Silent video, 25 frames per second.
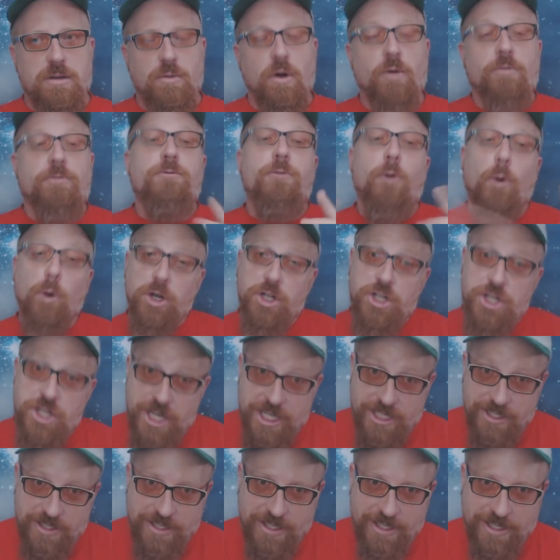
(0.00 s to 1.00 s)
well,
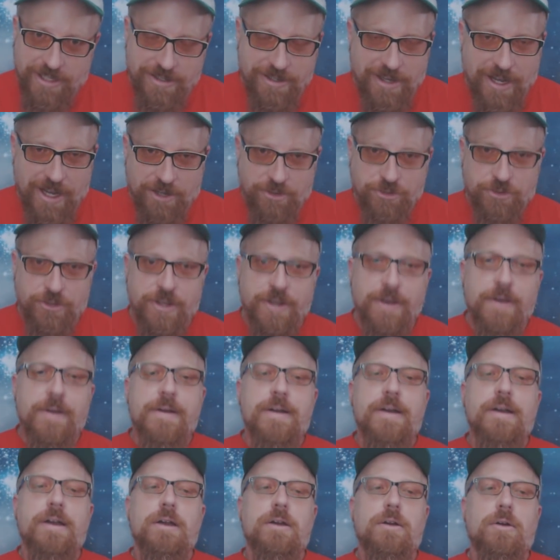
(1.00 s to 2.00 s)
fortunately, actually,
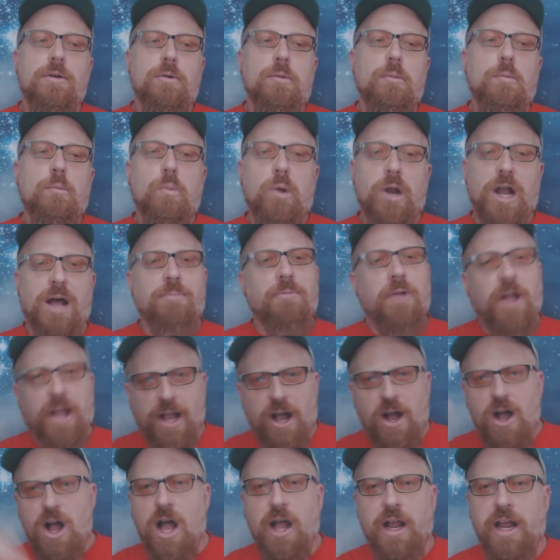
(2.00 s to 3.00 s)
when I'm
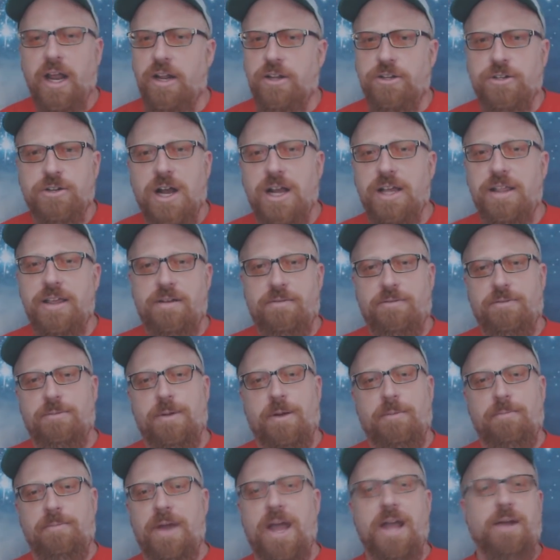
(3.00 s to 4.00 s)
like, I gotta try that for
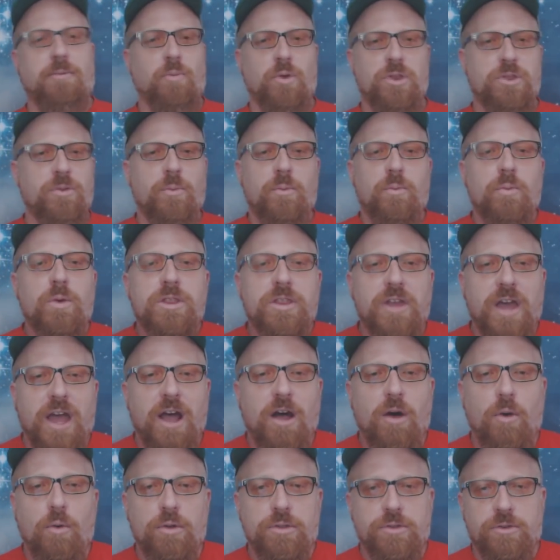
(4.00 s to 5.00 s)
my back. What the
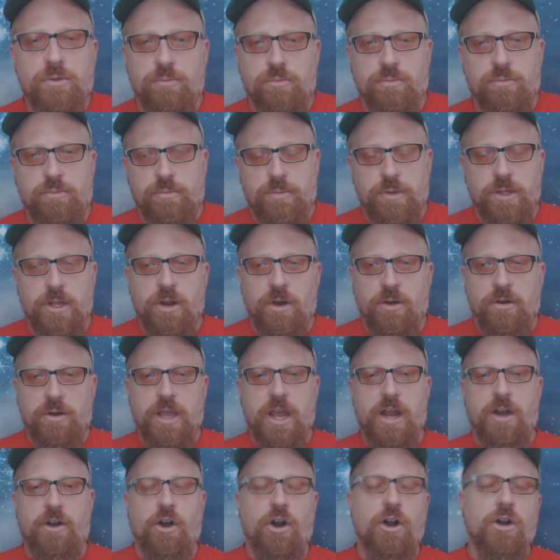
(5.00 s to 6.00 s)
hell? What's
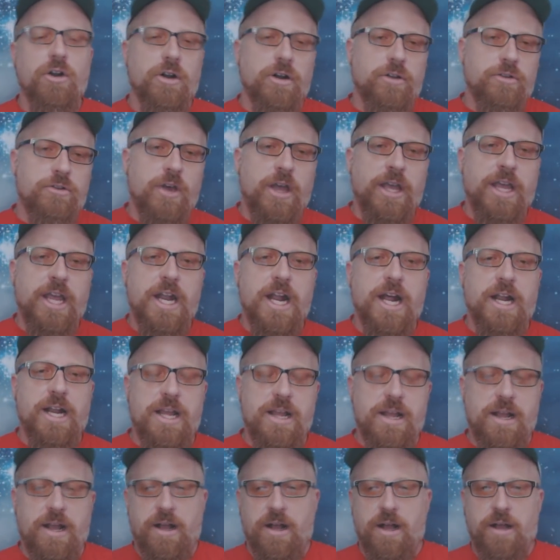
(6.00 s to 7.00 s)
can't hurt. So I get on
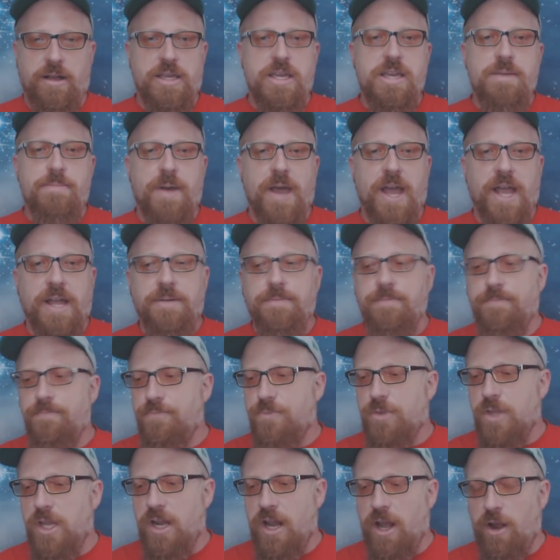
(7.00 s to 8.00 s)
eBay
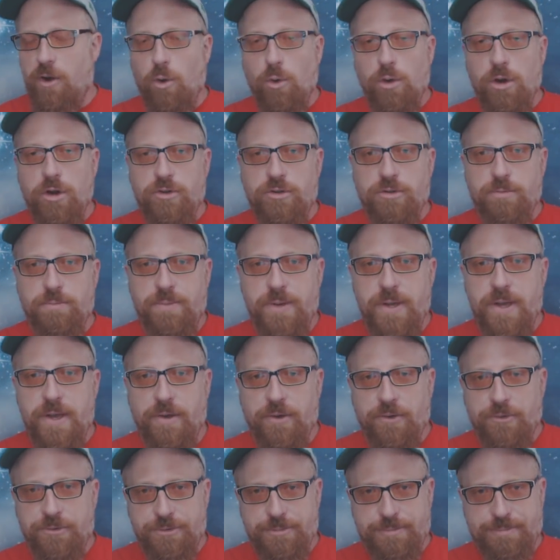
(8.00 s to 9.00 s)
and I order some
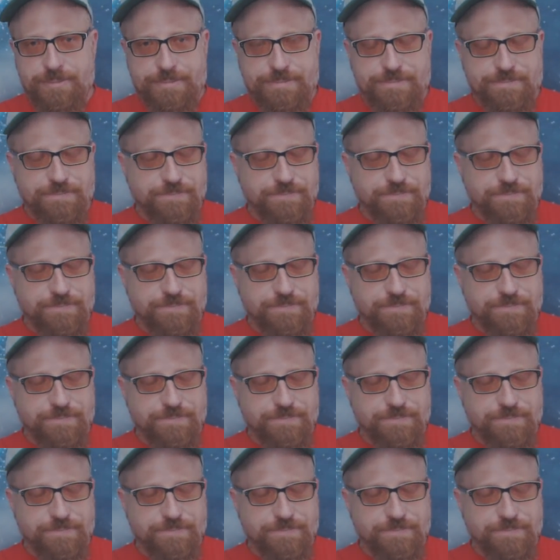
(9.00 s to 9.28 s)
pills.